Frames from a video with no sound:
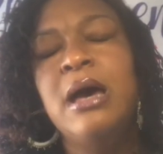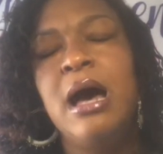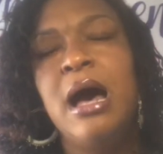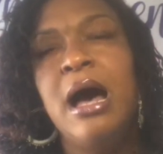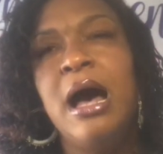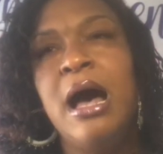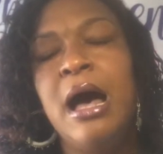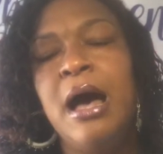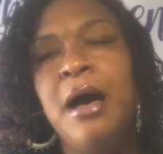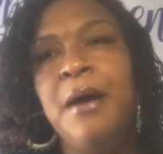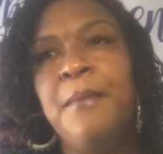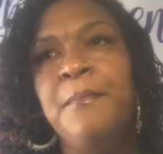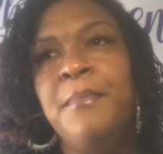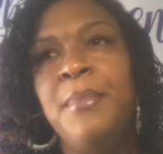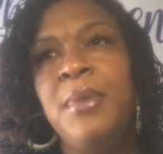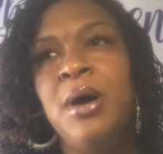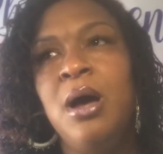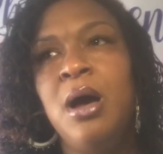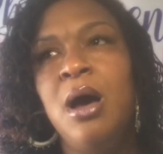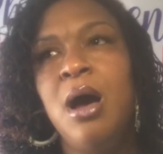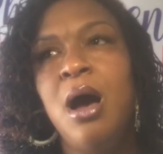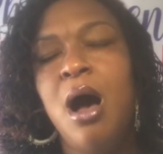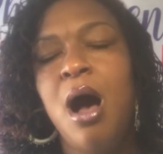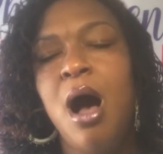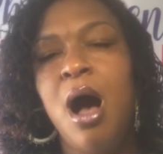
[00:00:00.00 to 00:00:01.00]

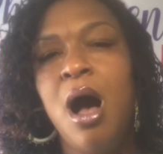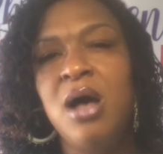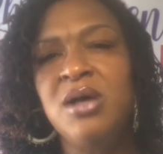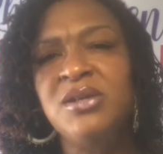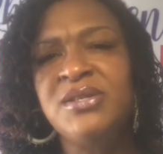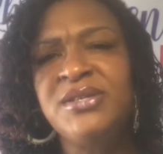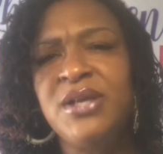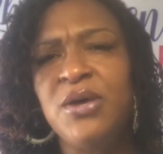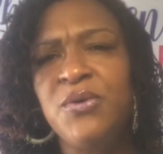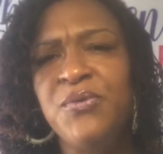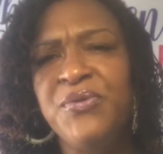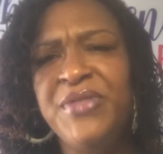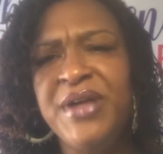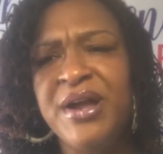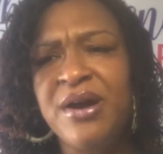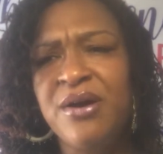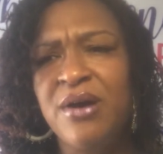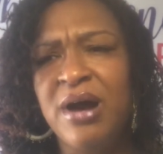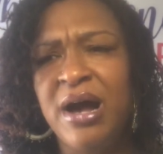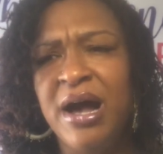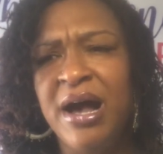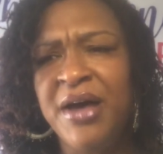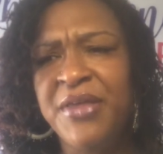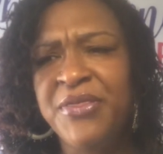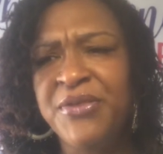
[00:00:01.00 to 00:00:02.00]
Also, there
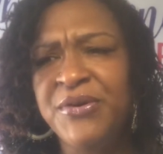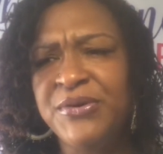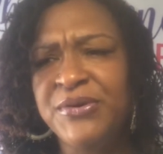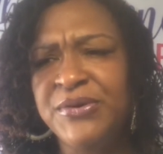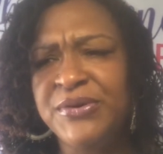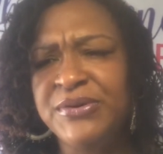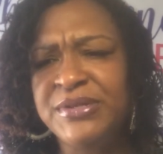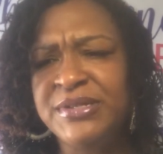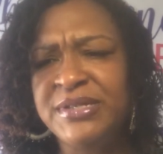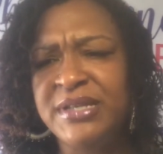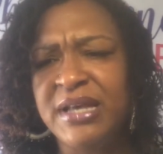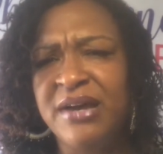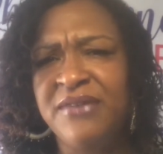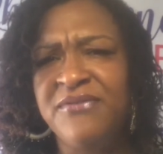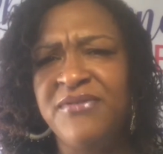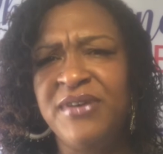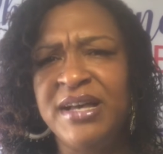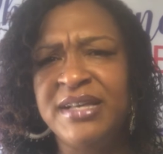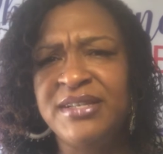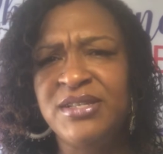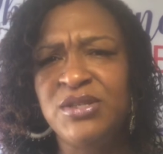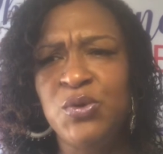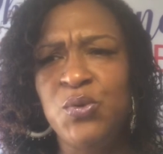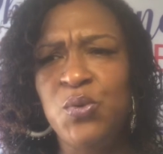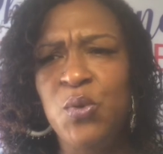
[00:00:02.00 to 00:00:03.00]
are others of
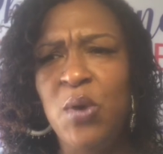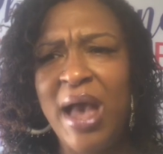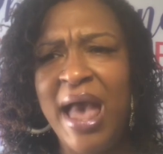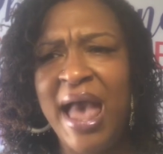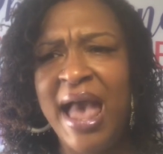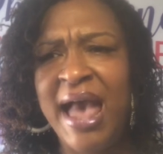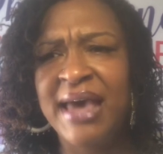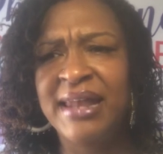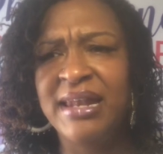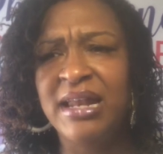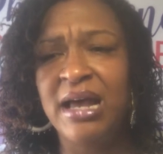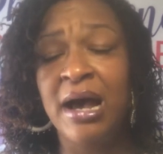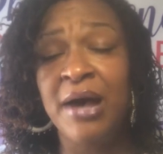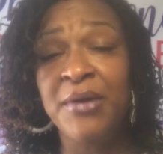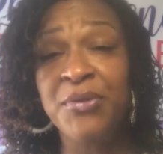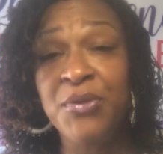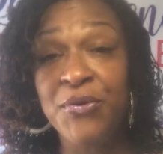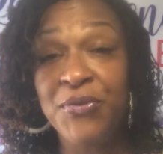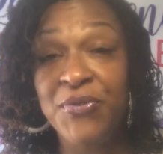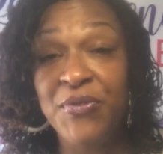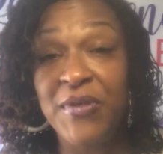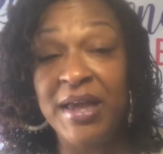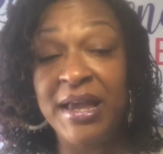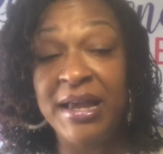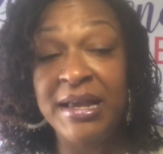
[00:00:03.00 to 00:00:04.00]
us who had other
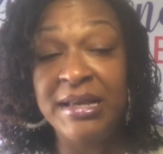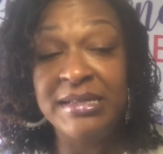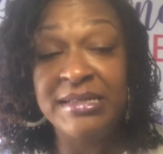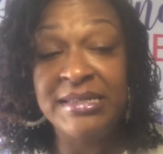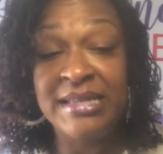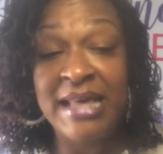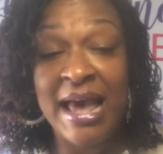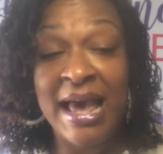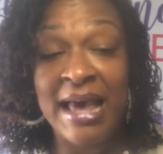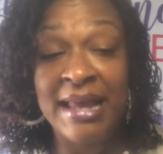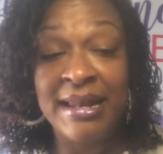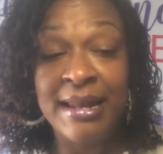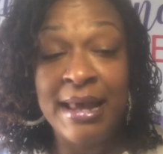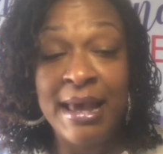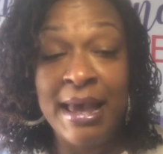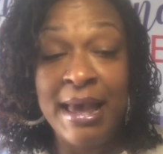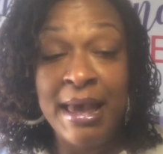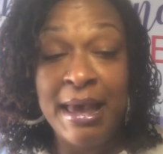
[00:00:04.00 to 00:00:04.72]
things that